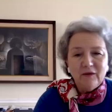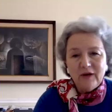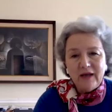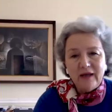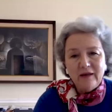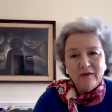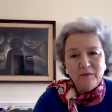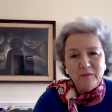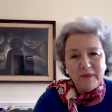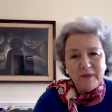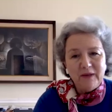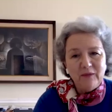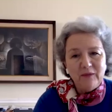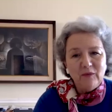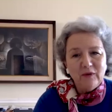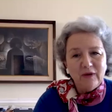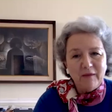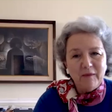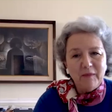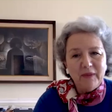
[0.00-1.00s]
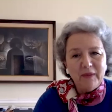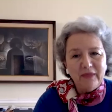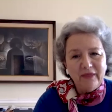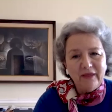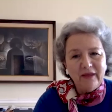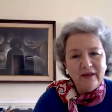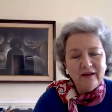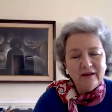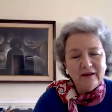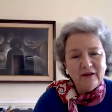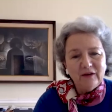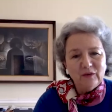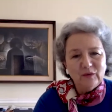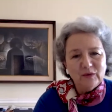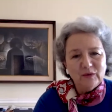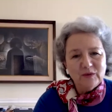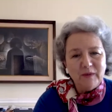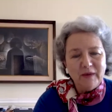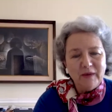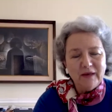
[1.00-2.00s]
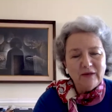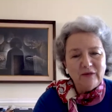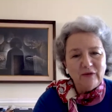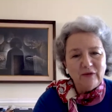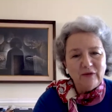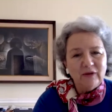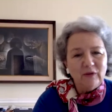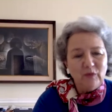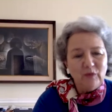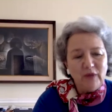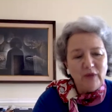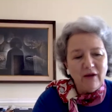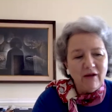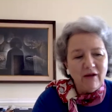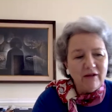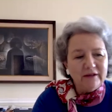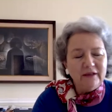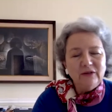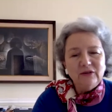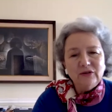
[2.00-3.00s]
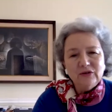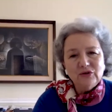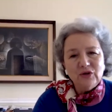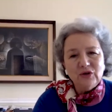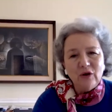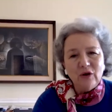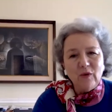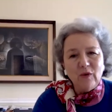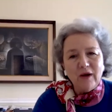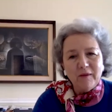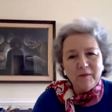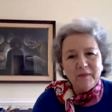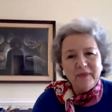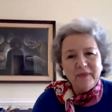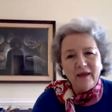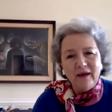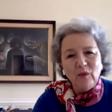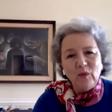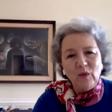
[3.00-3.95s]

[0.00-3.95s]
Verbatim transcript: and be empathetic and respectful. And we all need to show up that